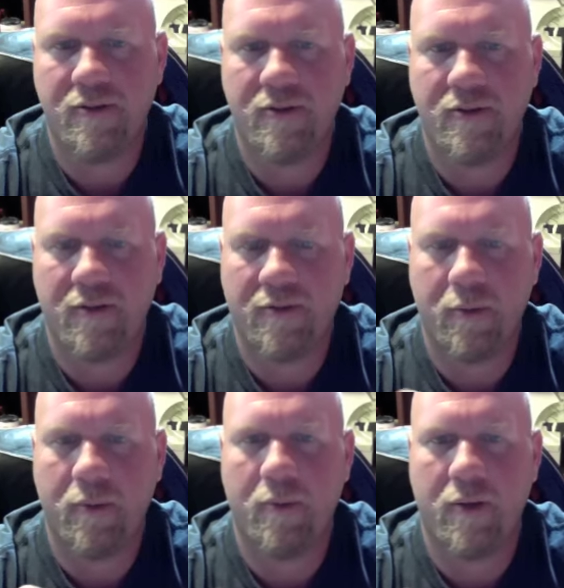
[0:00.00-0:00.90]
You definitely
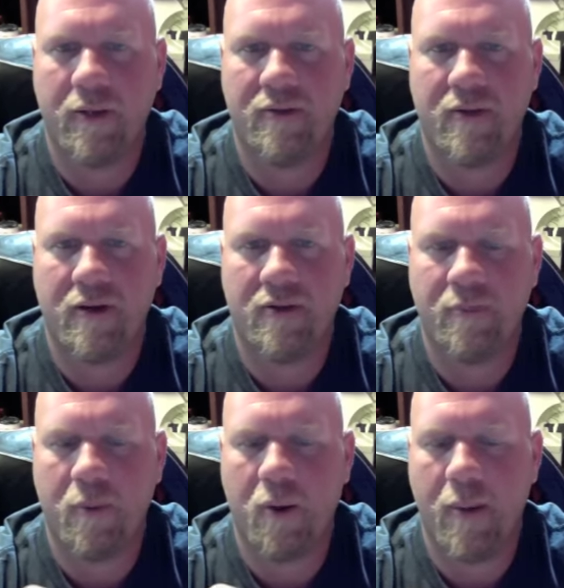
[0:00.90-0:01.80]
wouldn't want to use that on a
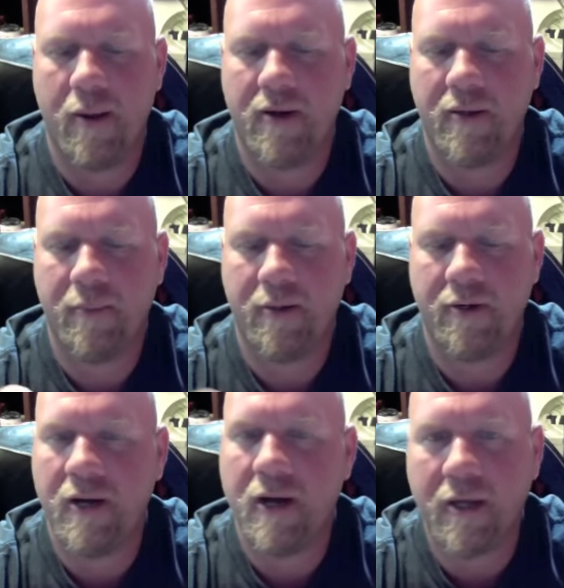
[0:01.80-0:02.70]
small battery, but you're
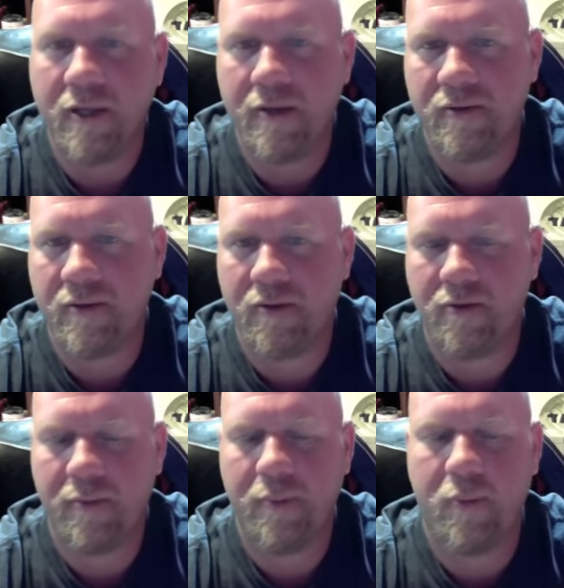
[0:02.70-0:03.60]
not going to use a
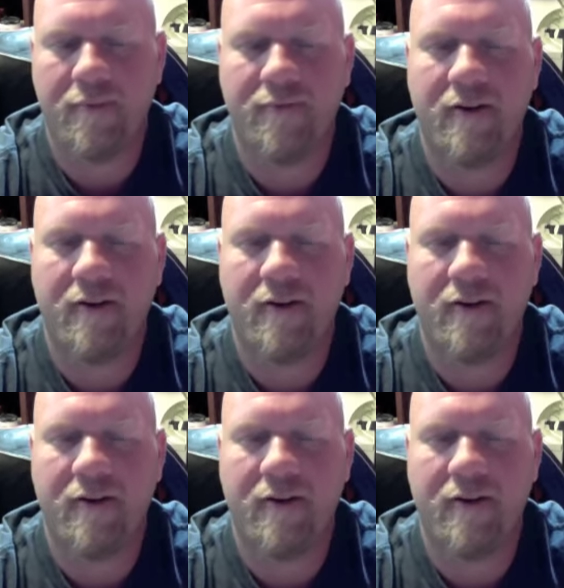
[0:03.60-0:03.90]
3.5